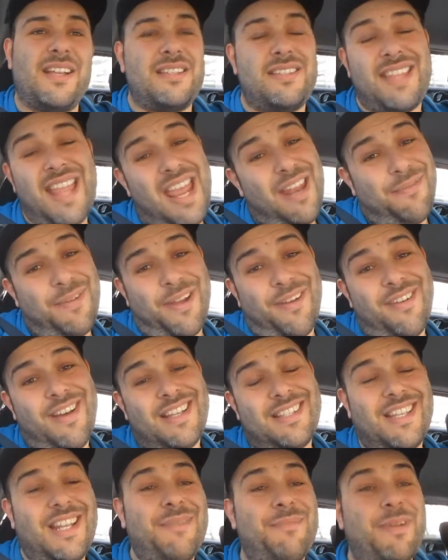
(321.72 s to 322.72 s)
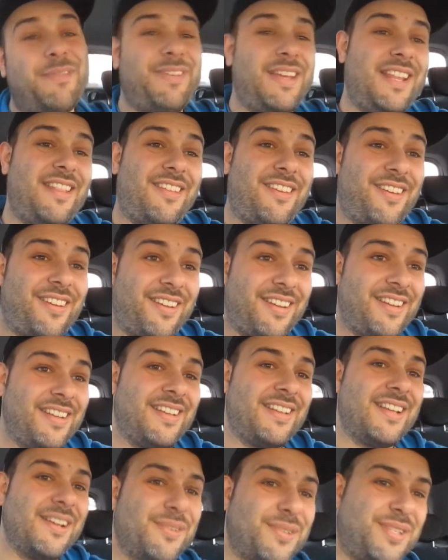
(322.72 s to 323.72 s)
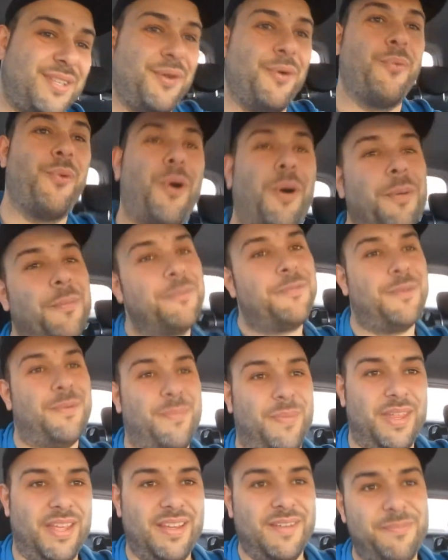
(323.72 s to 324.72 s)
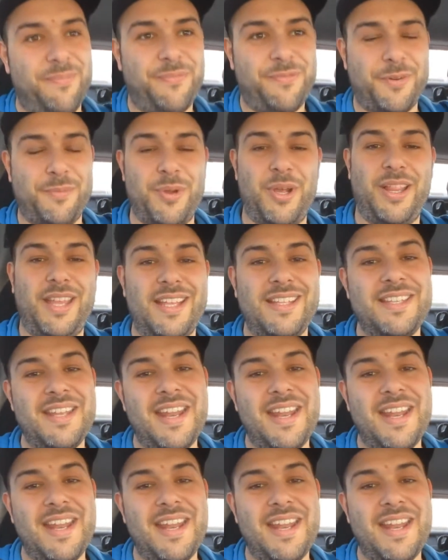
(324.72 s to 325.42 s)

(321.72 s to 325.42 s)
Sand felt nice under my feet though. It was still warm from the from earlier